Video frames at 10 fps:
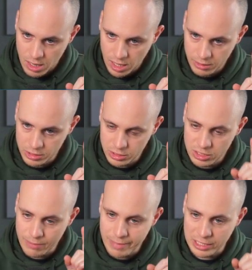I want you to just
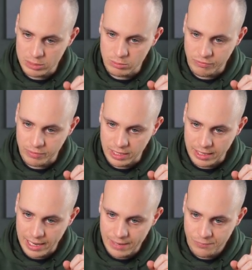imagine with me,
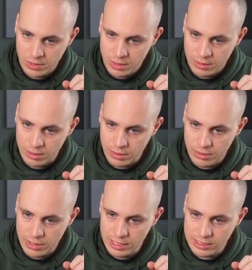okay, that
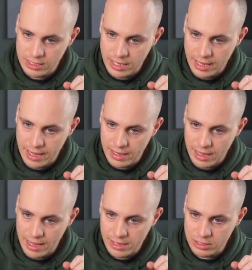this
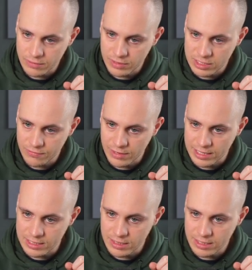edge of this
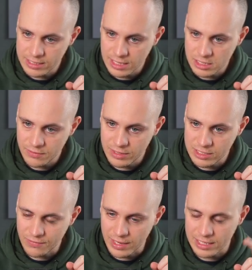face and this edge of this
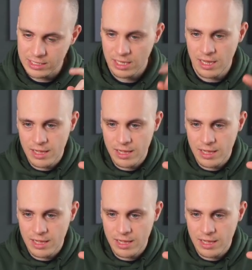face,